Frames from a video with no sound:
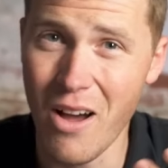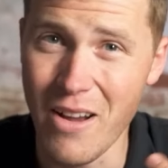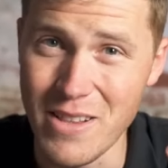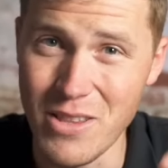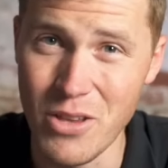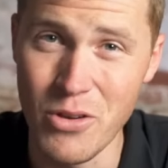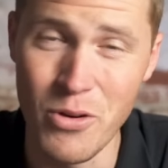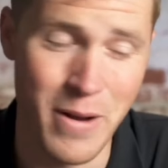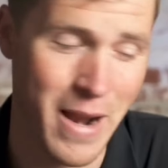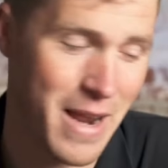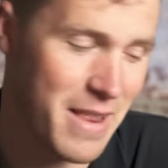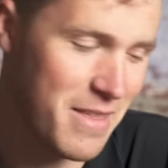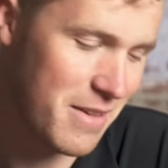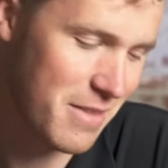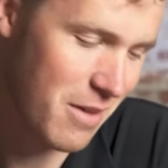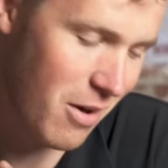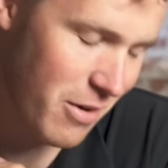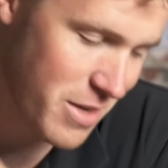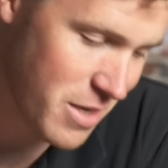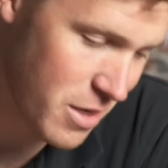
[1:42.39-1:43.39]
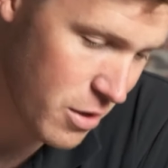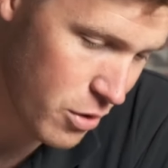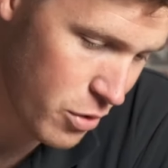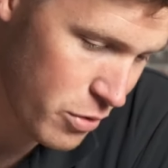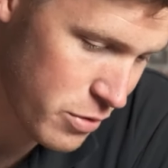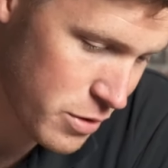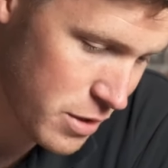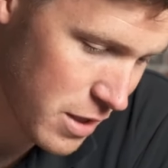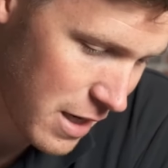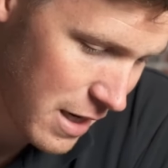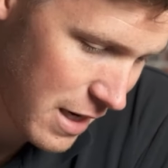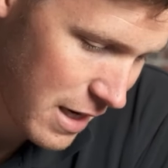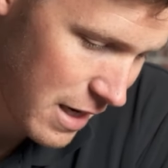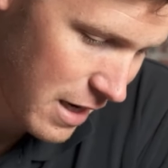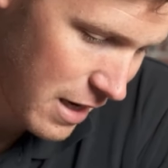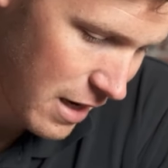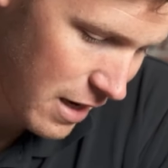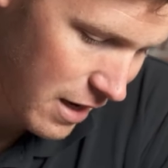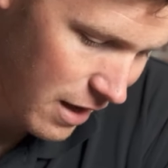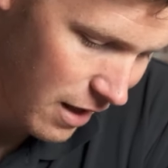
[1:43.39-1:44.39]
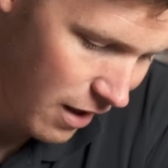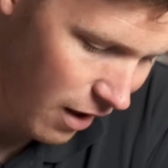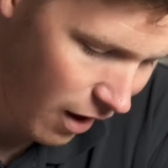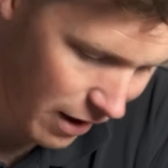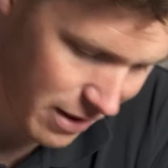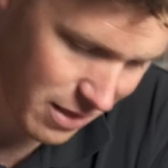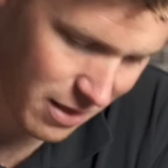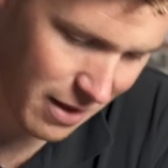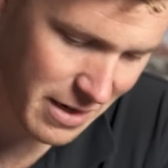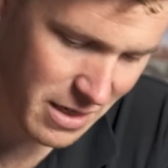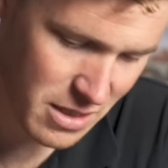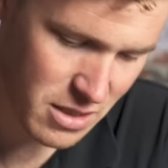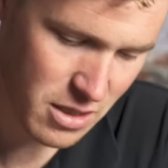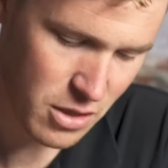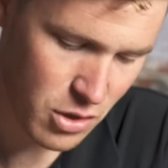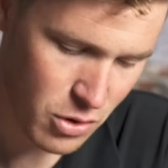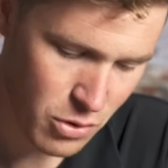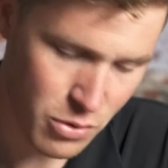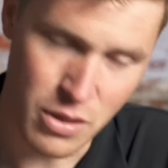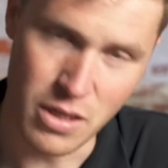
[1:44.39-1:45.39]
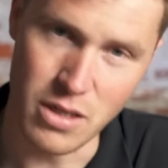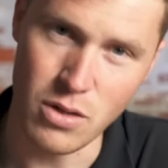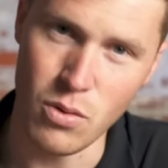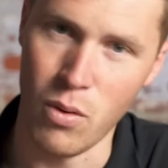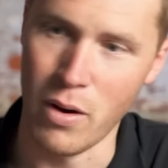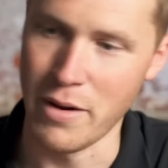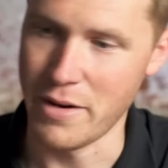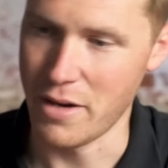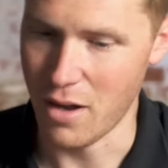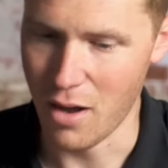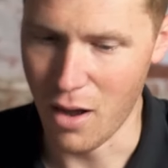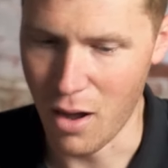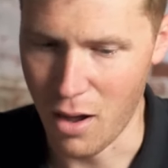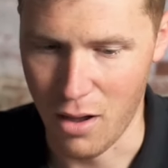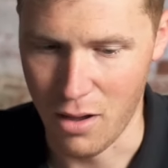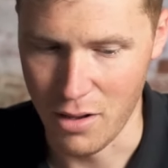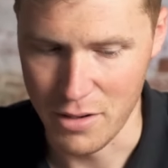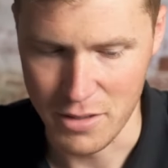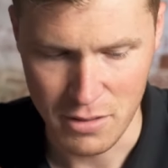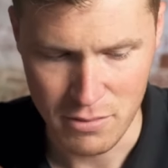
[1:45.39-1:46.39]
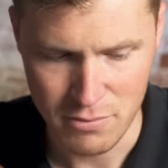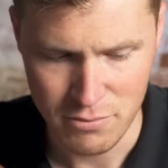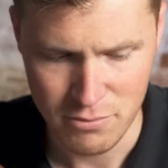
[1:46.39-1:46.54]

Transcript: that I do and anything I use, I like to use it quite hard.